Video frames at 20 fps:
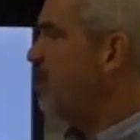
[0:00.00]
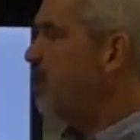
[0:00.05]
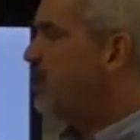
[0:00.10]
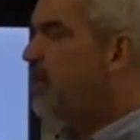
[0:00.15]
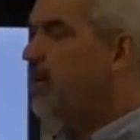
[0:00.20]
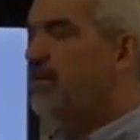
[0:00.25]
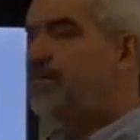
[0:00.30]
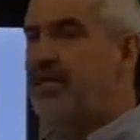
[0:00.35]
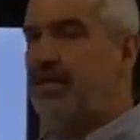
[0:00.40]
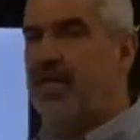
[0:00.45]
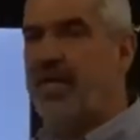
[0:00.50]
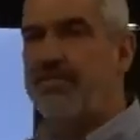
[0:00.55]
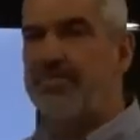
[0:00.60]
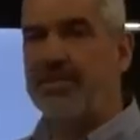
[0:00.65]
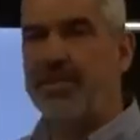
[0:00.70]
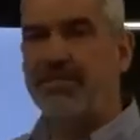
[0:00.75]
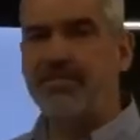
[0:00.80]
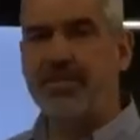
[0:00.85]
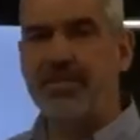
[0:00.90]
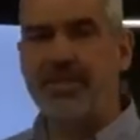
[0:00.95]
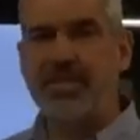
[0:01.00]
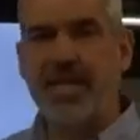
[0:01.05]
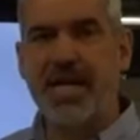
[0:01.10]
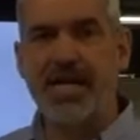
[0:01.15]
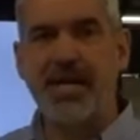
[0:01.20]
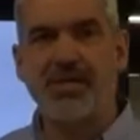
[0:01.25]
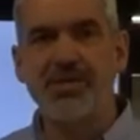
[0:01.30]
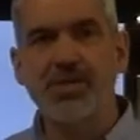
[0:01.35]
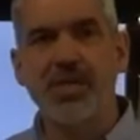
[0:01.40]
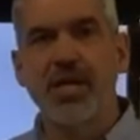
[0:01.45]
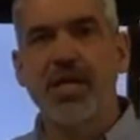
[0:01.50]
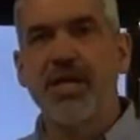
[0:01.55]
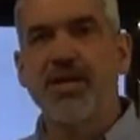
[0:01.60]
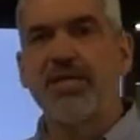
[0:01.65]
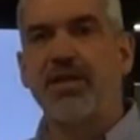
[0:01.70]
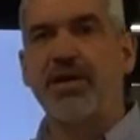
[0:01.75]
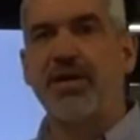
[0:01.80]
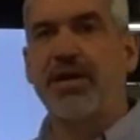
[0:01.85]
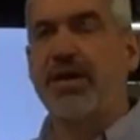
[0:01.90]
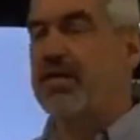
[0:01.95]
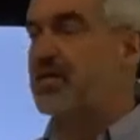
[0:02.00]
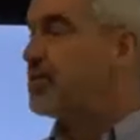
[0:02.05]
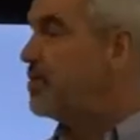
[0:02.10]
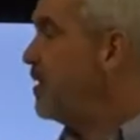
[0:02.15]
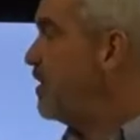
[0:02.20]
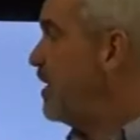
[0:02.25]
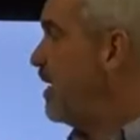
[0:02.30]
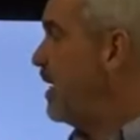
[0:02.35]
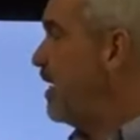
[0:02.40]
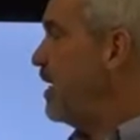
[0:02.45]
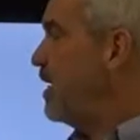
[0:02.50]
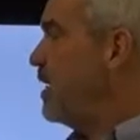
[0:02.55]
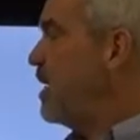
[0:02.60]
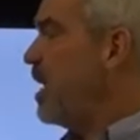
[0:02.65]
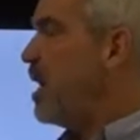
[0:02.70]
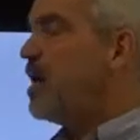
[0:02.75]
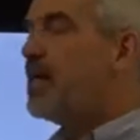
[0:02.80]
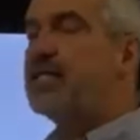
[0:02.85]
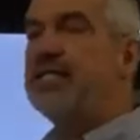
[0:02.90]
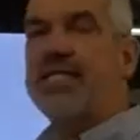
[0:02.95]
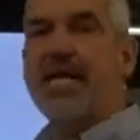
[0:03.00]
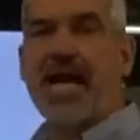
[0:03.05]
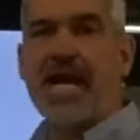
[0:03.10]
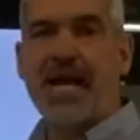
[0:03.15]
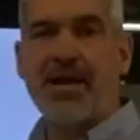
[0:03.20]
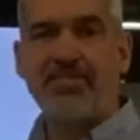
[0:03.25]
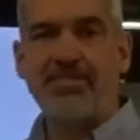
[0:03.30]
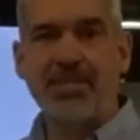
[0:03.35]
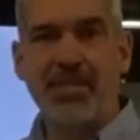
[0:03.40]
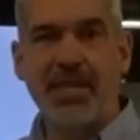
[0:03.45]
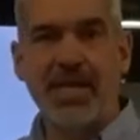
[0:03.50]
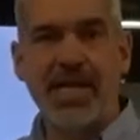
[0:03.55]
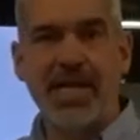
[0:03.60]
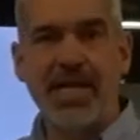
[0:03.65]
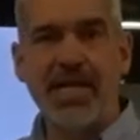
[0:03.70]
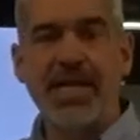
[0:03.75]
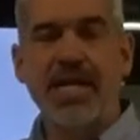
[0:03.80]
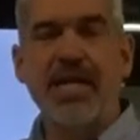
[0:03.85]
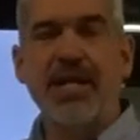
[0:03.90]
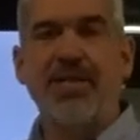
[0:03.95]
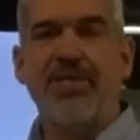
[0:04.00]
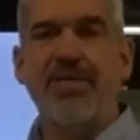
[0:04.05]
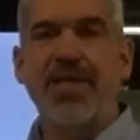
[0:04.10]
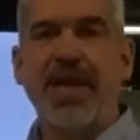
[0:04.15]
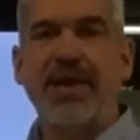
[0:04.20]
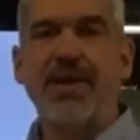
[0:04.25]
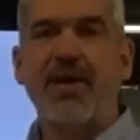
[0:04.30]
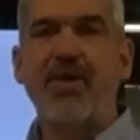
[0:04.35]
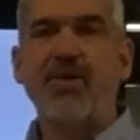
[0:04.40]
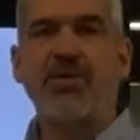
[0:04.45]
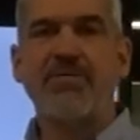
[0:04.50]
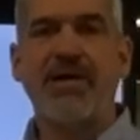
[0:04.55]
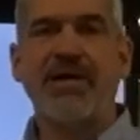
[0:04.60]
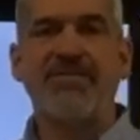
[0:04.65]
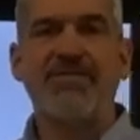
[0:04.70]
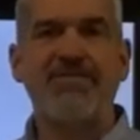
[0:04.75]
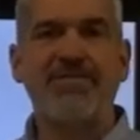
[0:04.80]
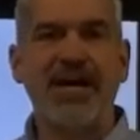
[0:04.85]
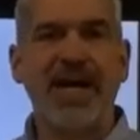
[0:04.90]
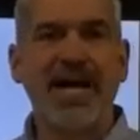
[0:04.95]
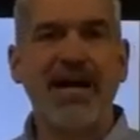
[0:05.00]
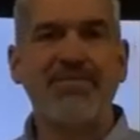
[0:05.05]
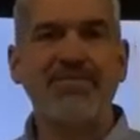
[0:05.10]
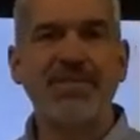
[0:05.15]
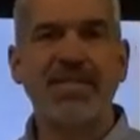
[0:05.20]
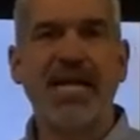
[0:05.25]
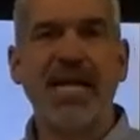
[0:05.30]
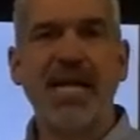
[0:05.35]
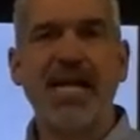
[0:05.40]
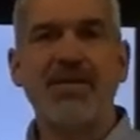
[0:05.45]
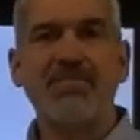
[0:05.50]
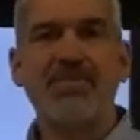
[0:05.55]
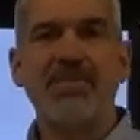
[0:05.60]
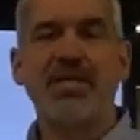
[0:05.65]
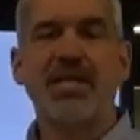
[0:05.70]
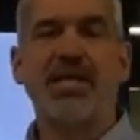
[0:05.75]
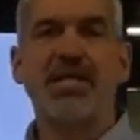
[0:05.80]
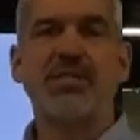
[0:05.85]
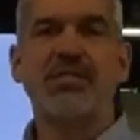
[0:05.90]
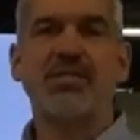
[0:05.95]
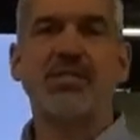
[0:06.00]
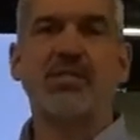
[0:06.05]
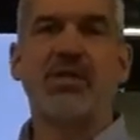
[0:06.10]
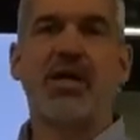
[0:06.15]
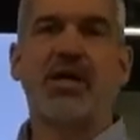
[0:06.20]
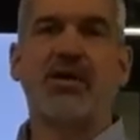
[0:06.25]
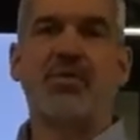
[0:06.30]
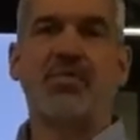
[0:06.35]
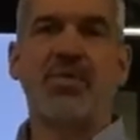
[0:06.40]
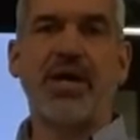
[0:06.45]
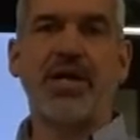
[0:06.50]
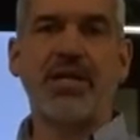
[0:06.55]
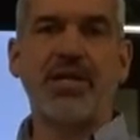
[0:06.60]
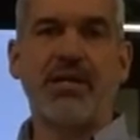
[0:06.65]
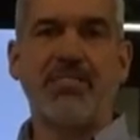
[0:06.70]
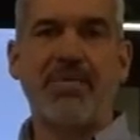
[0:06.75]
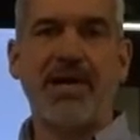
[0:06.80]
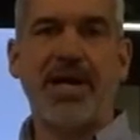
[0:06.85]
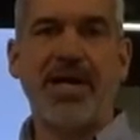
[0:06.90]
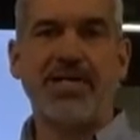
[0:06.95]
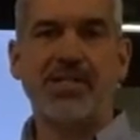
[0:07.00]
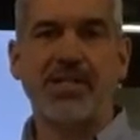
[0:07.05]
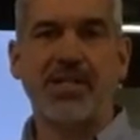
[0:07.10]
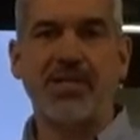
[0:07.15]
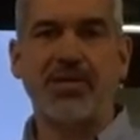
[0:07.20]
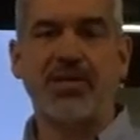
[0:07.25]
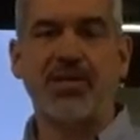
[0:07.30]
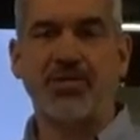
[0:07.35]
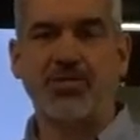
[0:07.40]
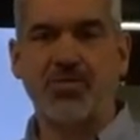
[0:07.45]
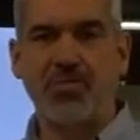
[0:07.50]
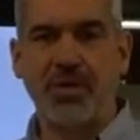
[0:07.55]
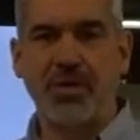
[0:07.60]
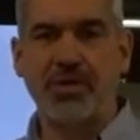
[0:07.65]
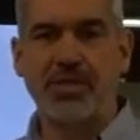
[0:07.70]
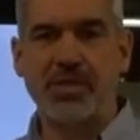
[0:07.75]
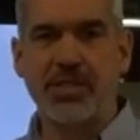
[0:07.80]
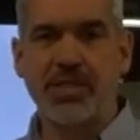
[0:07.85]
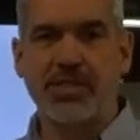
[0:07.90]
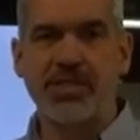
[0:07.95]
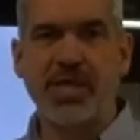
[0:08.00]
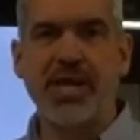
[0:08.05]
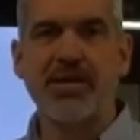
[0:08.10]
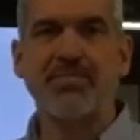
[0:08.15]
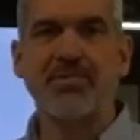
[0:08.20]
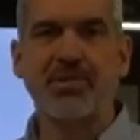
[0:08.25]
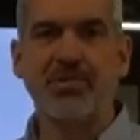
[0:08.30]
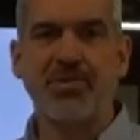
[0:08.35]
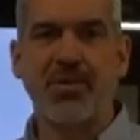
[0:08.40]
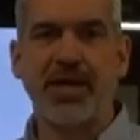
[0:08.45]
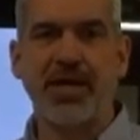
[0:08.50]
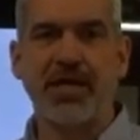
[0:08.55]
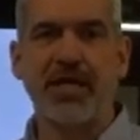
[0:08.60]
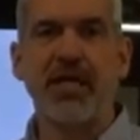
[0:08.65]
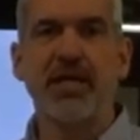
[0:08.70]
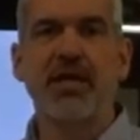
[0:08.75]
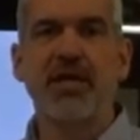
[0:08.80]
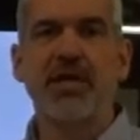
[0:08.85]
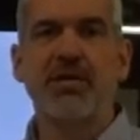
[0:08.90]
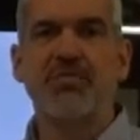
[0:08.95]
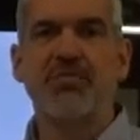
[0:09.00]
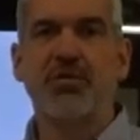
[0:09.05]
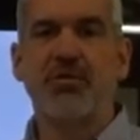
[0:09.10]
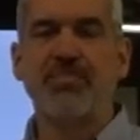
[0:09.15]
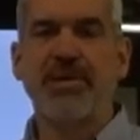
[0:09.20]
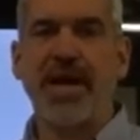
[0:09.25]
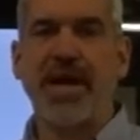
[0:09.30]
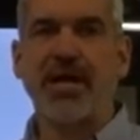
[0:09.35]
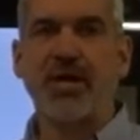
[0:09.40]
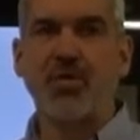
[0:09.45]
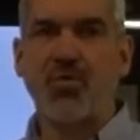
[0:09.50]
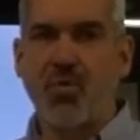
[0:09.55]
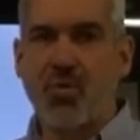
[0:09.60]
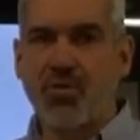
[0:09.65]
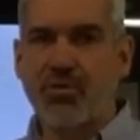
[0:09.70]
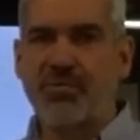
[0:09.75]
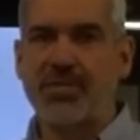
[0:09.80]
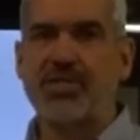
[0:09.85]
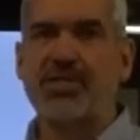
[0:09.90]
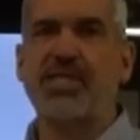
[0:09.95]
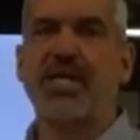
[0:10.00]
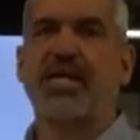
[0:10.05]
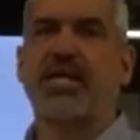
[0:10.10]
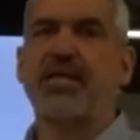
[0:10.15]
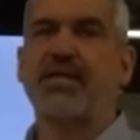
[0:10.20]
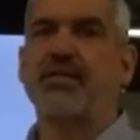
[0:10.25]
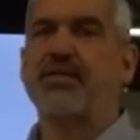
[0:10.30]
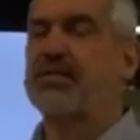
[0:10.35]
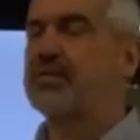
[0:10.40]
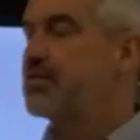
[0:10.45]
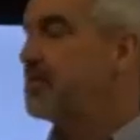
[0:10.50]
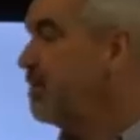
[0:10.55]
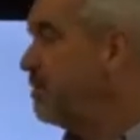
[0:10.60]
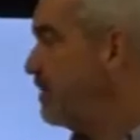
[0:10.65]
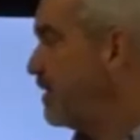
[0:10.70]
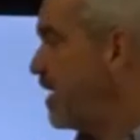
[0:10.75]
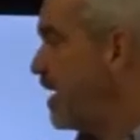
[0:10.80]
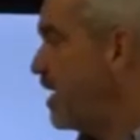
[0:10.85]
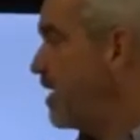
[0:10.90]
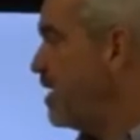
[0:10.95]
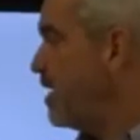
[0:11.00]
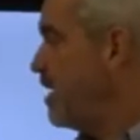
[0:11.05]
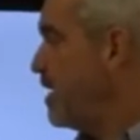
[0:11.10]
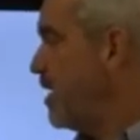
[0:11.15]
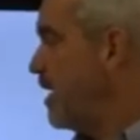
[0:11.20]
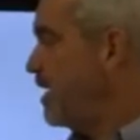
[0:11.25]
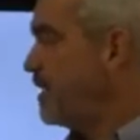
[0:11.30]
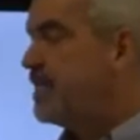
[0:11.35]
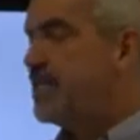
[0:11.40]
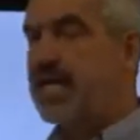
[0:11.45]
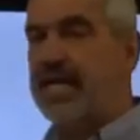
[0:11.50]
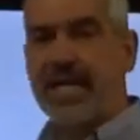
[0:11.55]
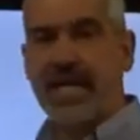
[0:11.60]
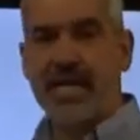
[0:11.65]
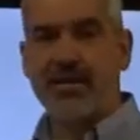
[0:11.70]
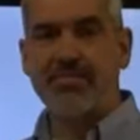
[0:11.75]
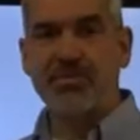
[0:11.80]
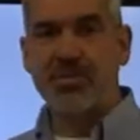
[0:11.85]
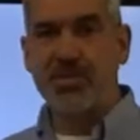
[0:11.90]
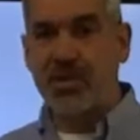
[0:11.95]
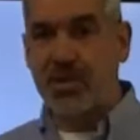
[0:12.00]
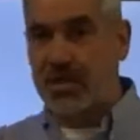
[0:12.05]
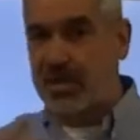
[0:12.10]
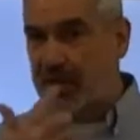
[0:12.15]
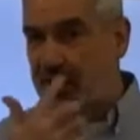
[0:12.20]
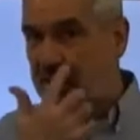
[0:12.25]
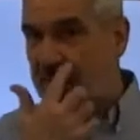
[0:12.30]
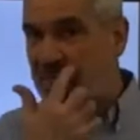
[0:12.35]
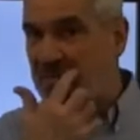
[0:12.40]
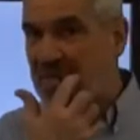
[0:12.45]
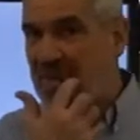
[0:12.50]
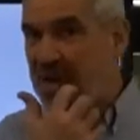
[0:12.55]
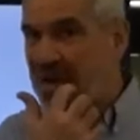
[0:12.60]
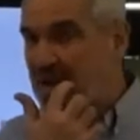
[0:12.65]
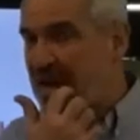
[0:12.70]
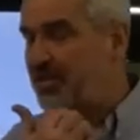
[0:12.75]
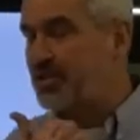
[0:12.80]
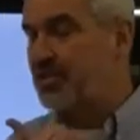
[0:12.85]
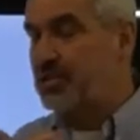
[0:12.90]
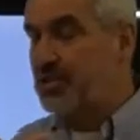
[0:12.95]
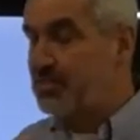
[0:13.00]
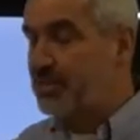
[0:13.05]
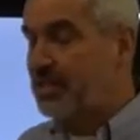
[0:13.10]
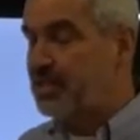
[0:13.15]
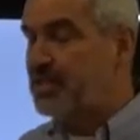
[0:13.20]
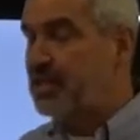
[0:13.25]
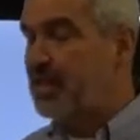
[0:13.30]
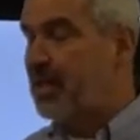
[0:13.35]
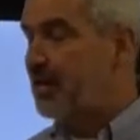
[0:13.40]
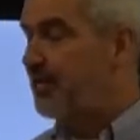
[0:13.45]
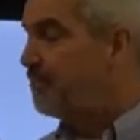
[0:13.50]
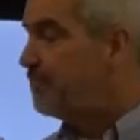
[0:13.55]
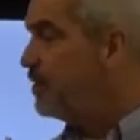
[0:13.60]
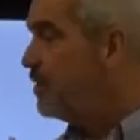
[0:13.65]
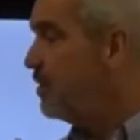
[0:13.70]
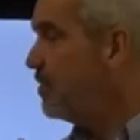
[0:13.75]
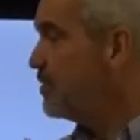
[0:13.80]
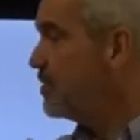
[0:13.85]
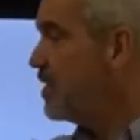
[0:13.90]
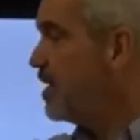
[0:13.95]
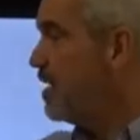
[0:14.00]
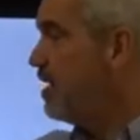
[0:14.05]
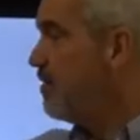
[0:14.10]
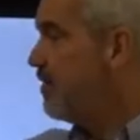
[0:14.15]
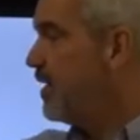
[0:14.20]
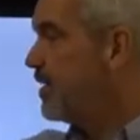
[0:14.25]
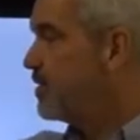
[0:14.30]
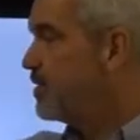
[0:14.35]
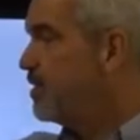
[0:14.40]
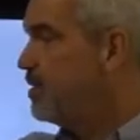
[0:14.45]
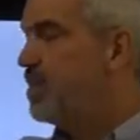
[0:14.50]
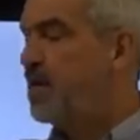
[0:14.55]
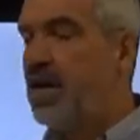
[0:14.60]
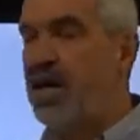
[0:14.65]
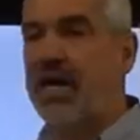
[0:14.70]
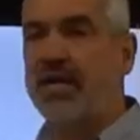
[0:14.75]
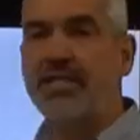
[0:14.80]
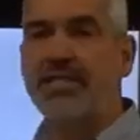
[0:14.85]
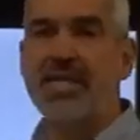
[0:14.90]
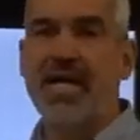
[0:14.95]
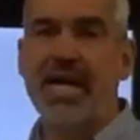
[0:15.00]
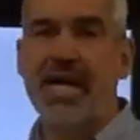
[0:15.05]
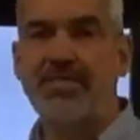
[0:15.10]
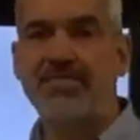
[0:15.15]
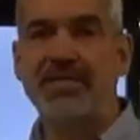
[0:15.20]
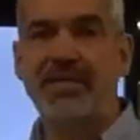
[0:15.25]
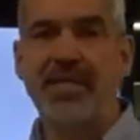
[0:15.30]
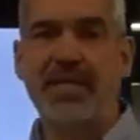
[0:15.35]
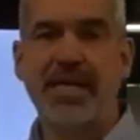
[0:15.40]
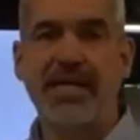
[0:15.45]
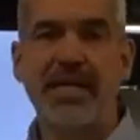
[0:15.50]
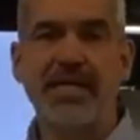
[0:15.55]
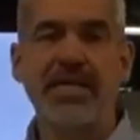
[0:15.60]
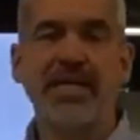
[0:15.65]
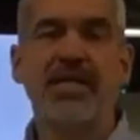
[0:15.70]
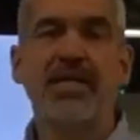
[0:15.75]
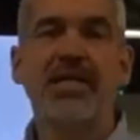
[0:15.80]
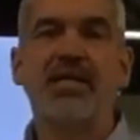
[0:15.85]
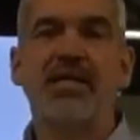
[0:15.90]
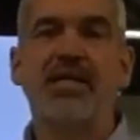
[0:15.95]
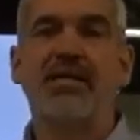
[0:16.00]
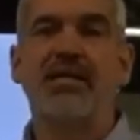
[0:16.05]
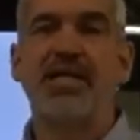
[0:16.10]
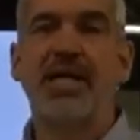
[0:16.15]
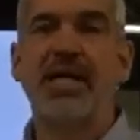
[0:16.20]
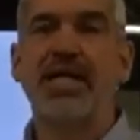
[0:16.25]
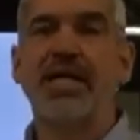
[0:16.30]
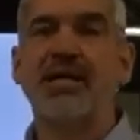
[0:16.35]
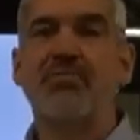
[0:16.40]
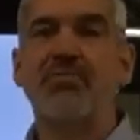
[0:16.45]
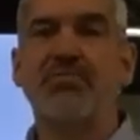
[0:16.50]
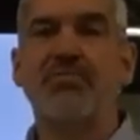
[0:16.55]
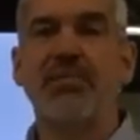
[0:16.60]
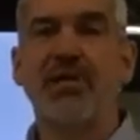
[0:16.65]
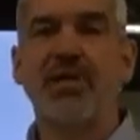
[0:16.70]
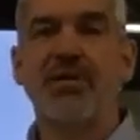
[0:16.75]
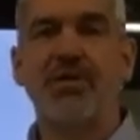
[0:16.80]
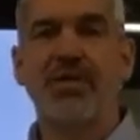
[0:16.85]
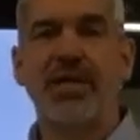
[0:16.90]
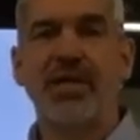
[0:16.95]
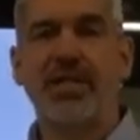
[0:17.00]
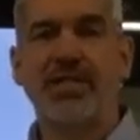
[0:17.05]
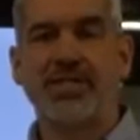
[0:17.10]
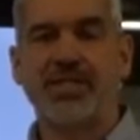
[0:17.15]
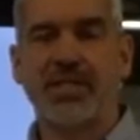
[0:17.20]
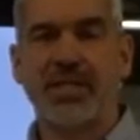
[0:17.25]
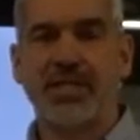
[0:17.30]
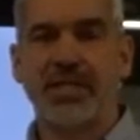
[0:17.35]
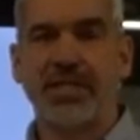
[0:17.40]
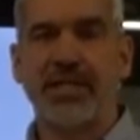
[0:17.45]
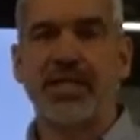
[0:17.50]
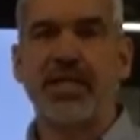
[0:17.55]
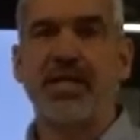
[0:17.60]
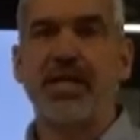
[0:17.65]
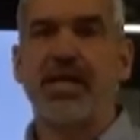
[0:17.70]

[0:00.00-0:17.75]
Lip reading: come in a couple different styles. There is the non-time delay. That'll hold about 5 times its rated capacity, or its amperage rating, for about 1/4 of a second. So we've got a 10 amp circuit, a 10 amp fuse that's non-time delay, okay? It will blow instantly.